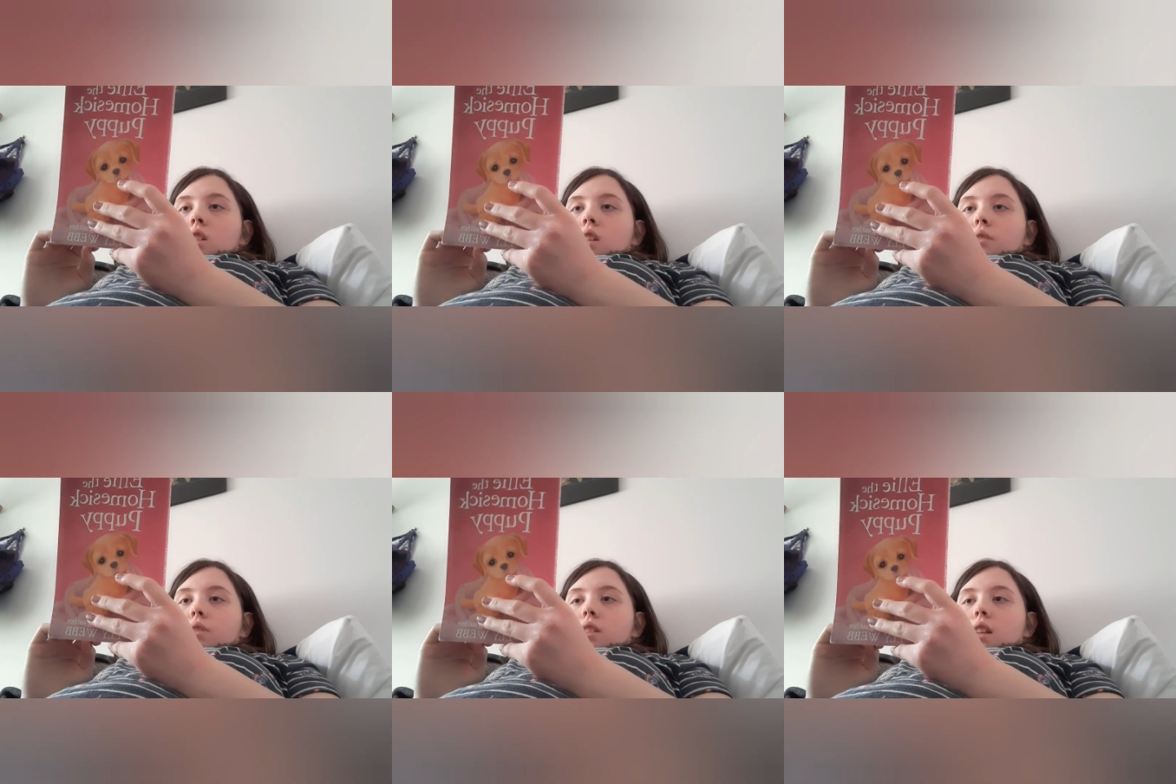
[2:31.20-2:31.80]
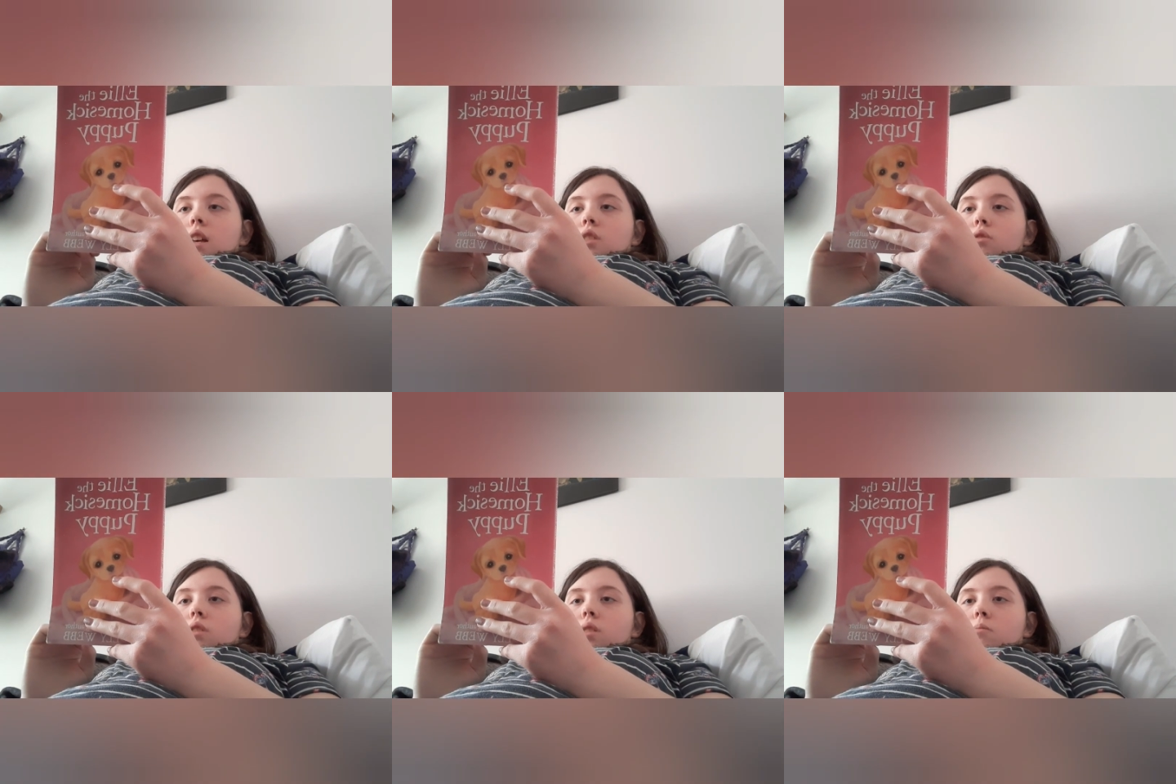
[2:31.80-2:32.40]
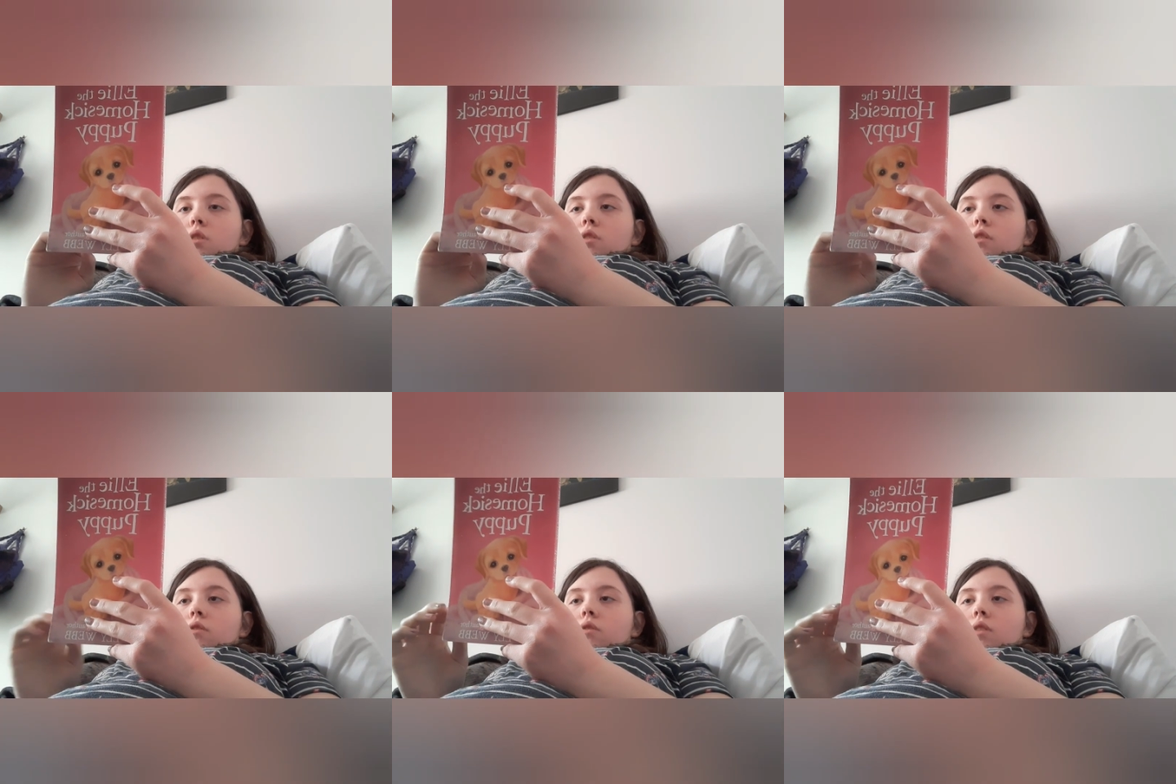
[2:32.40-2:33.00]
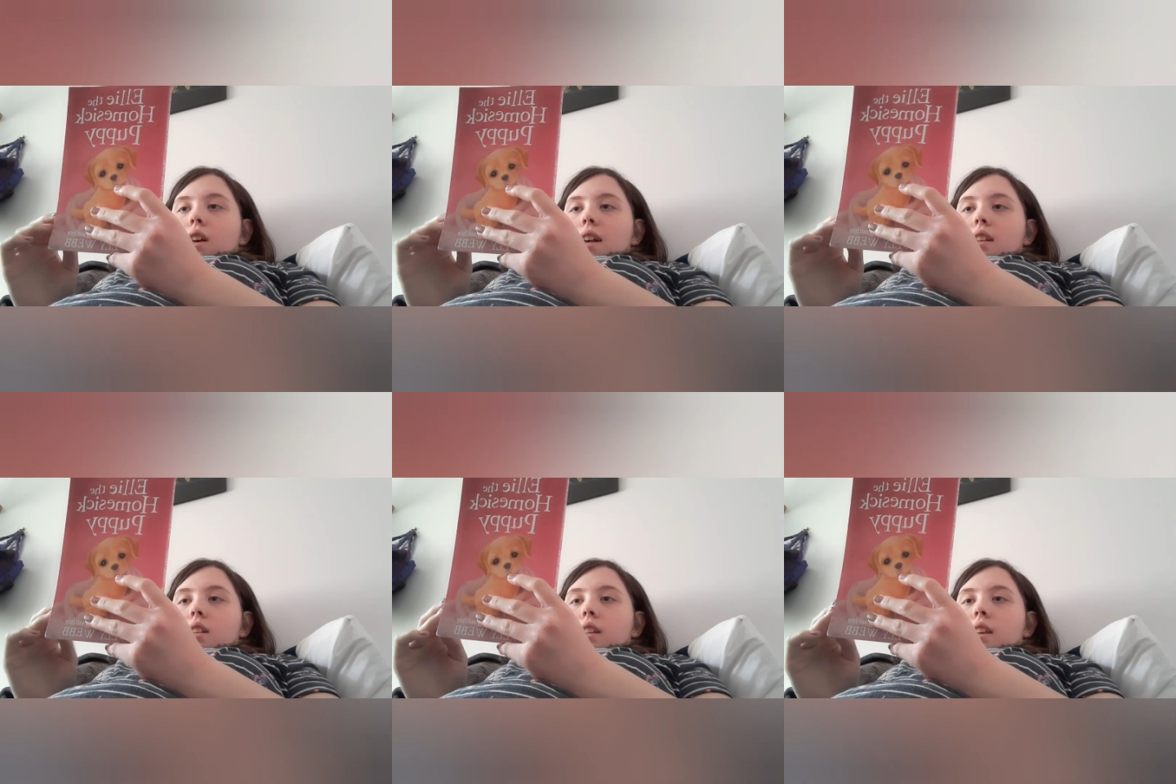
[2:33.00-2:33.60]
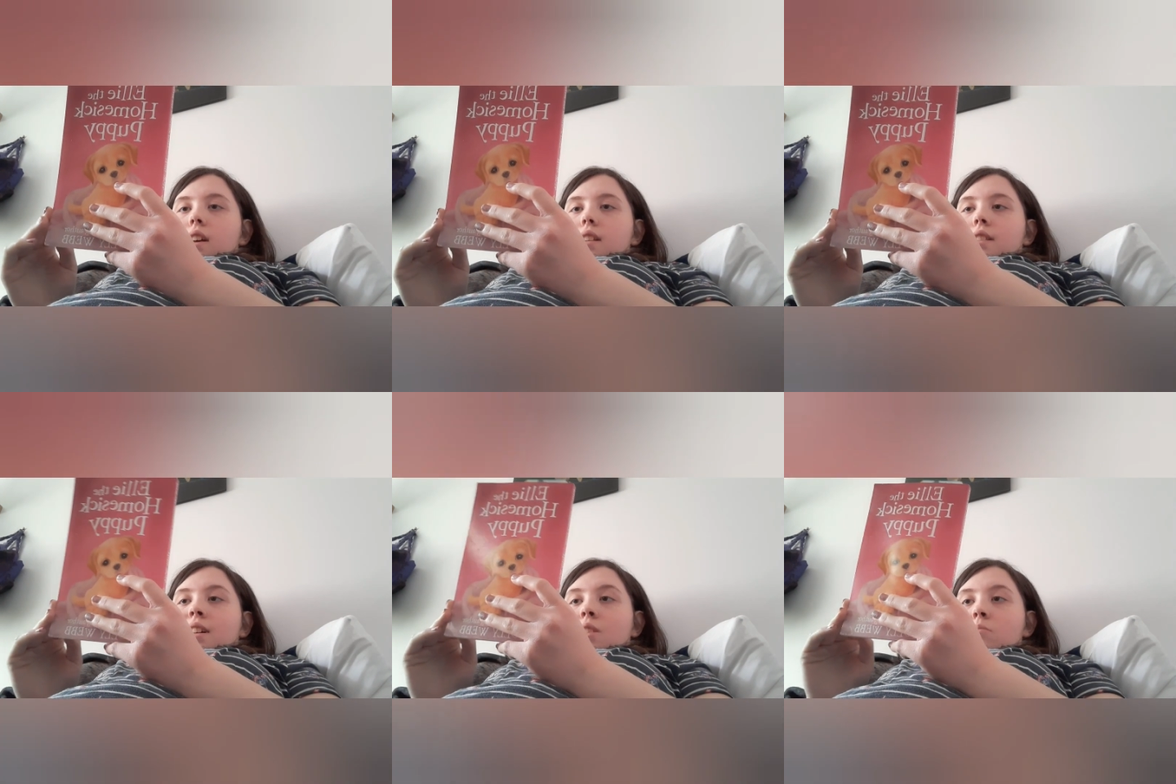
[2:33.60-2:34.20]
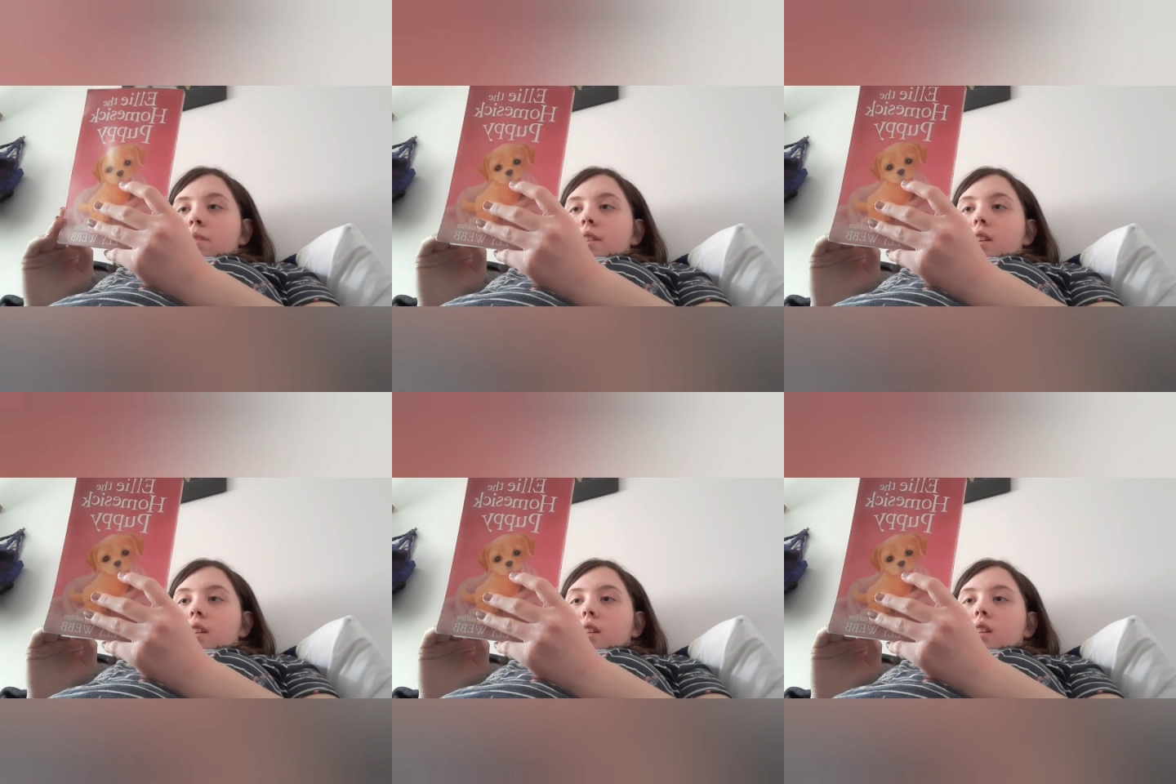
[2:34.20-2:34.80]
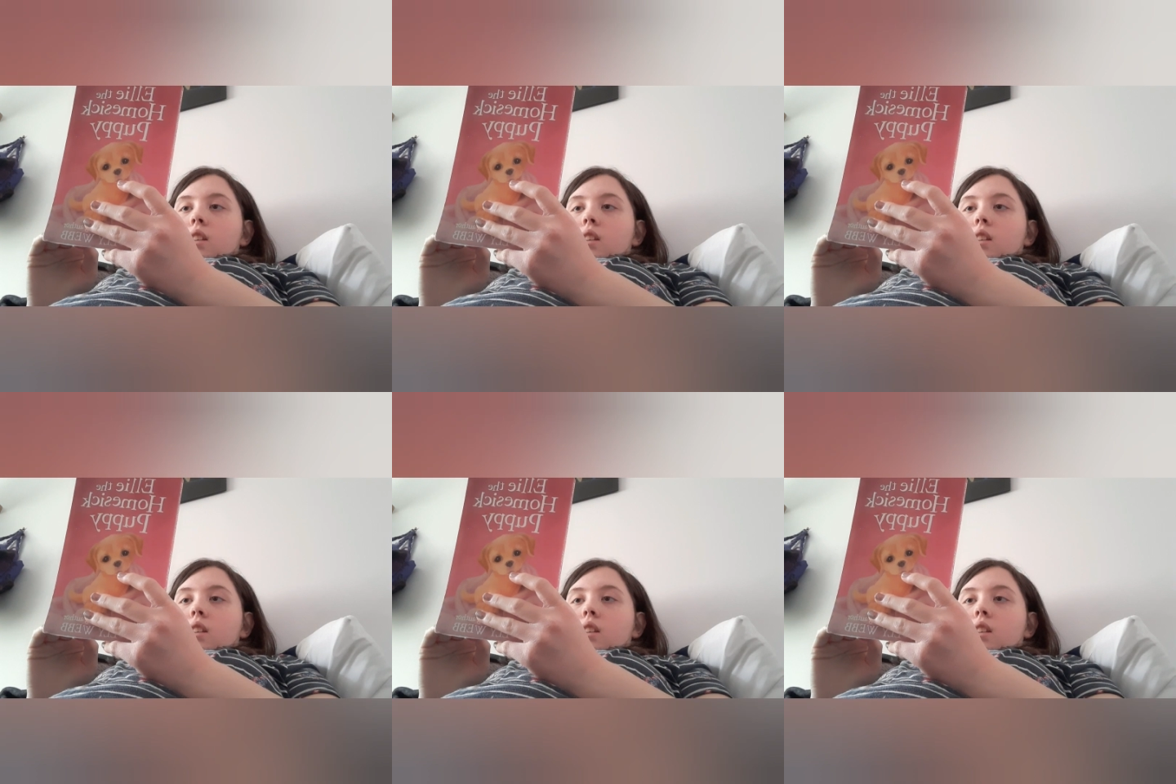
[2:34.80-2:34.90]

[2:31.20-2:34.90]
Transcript: to have a stay during the move. Ella gets homesick.